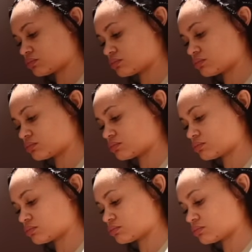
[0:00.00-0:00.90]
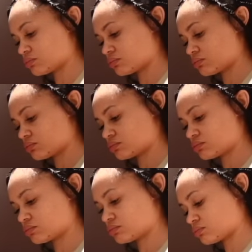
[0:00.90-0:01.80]

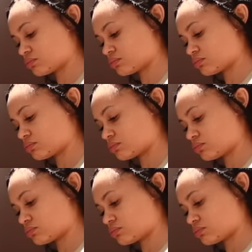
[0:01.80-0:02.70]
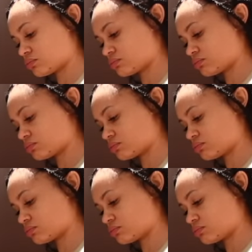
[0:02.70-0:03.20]
[no speech]